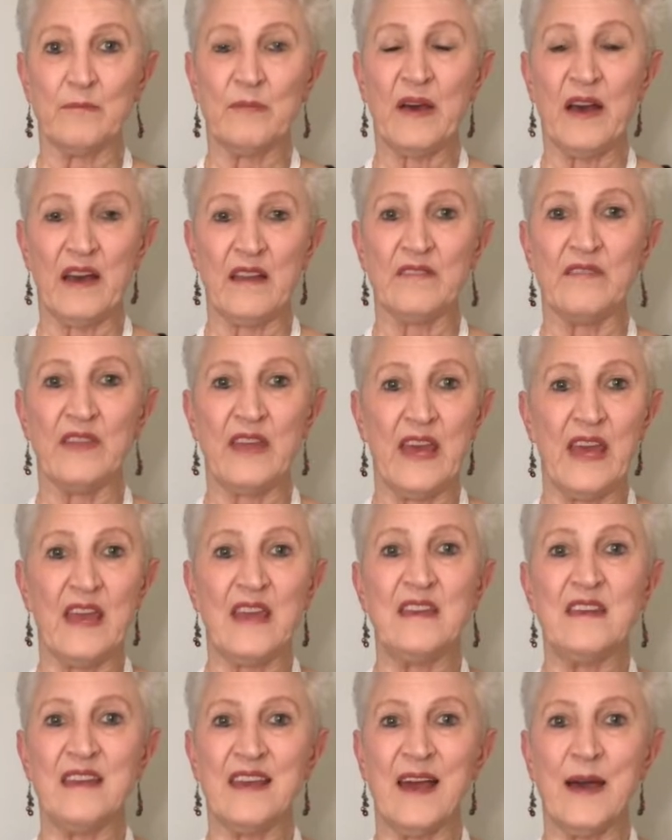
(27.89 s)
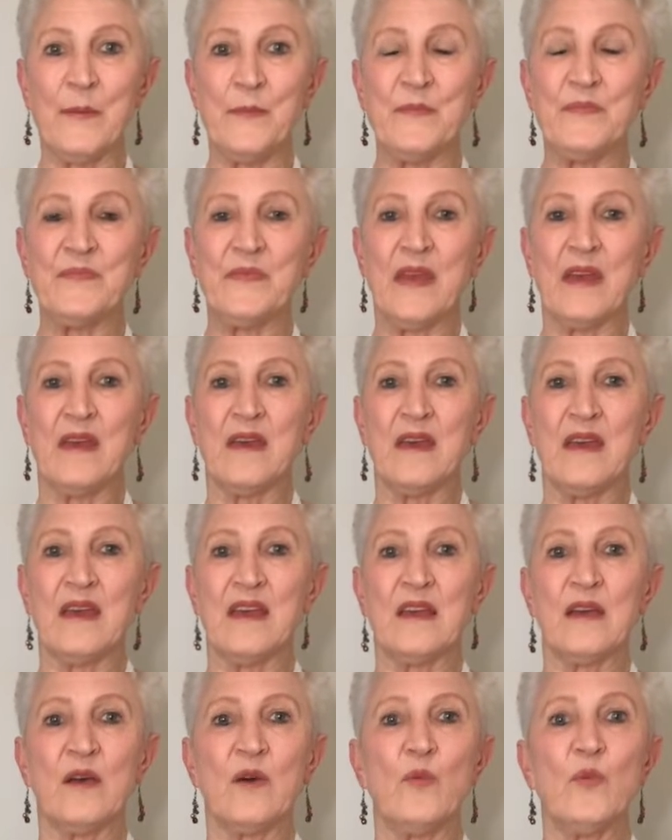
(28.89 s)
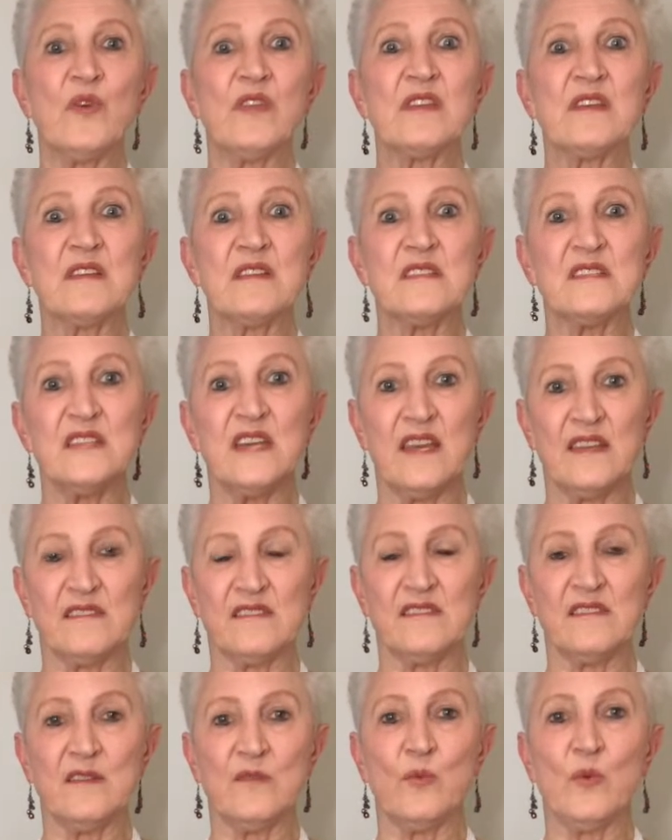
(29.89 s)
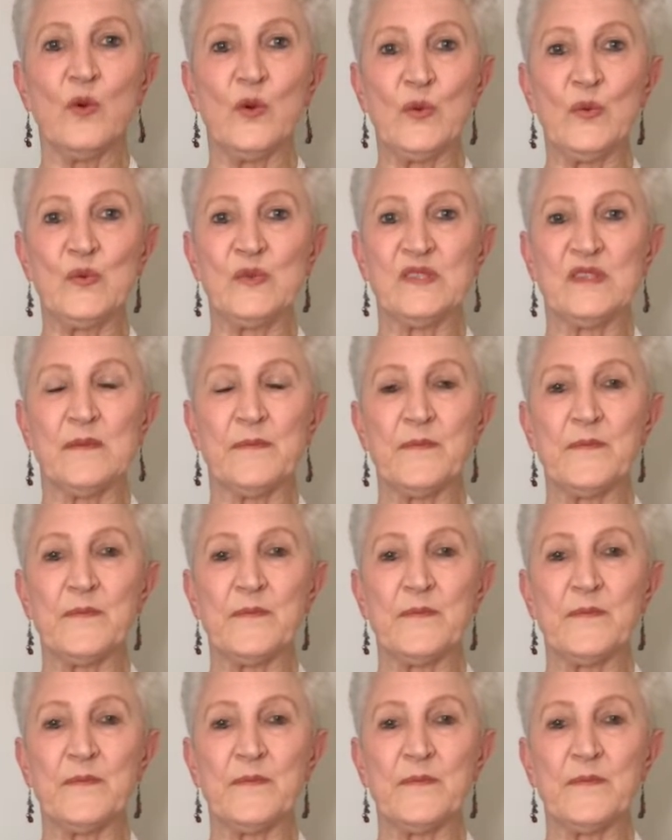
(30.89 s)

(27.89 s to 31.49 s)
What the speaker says: part of their income, with contested wills.